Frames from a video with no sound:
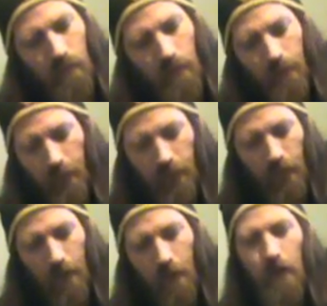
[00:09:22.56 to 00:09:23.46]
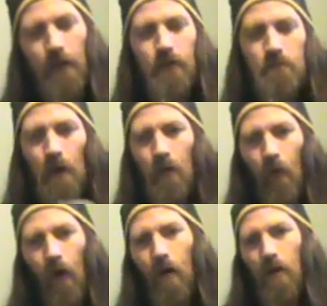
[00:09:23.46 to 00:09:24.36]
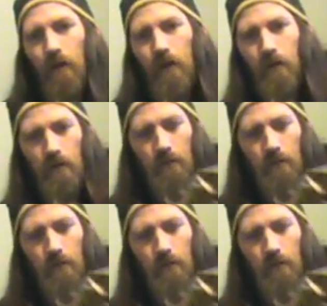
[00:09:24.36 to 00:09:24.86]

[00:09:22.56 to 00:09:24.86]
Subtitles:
and cigarettes and my wallet in.